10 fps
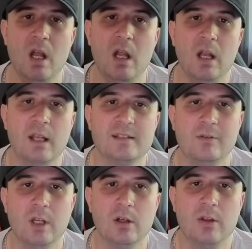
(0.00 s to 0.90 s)
Let's have a
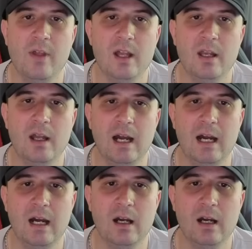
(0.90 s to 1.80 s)
look then
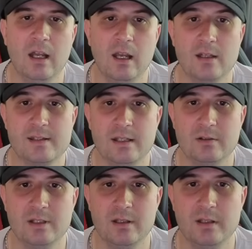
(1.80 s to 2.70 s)
at last sales
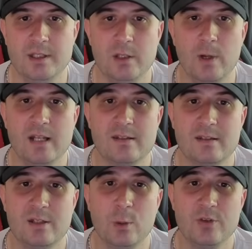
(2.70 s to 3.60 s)
in the US,
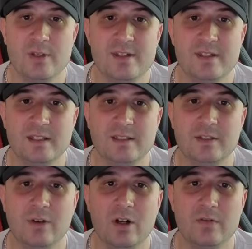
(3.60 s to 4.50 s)

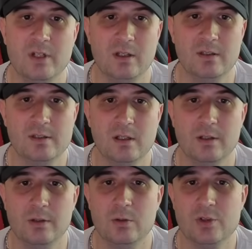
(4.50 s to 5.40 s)
$265 on
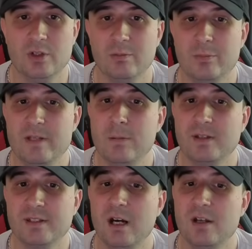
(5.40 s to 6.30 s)
an auction. People are
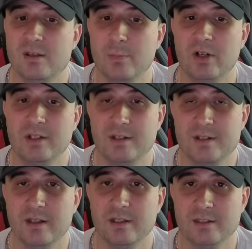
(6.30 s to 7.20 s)
starting to buy into
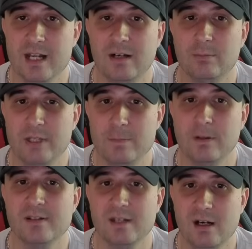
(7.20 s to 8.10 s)
these now. People are
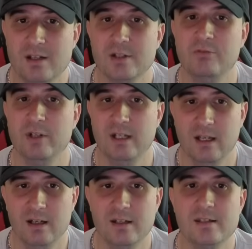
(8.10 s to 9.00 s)
starting to
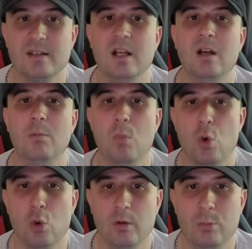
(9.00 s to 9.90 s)
realise,
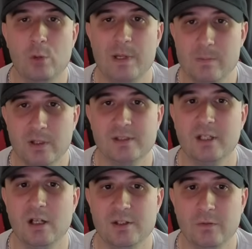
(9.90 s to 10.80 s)
more and more people are
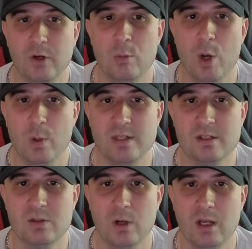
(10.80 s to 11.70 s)
starting to FOMO into
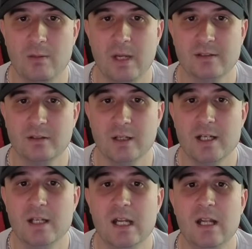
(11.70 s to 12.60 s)
Twilight Masquerade.
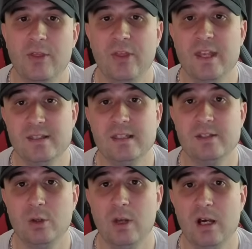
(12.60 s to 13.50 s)
This is
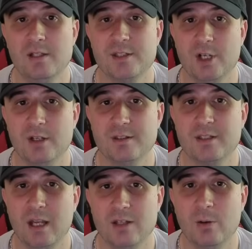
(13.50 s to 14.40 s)
your last chance to
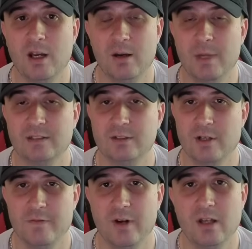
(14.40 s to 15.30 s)
get Twilight Masquerade
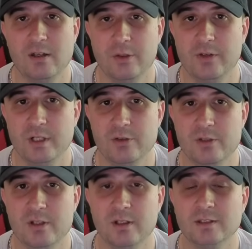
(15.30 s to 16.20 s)
for under
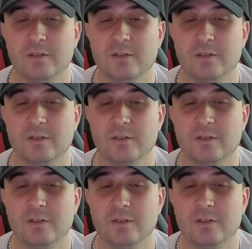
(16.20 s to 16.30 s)
$300.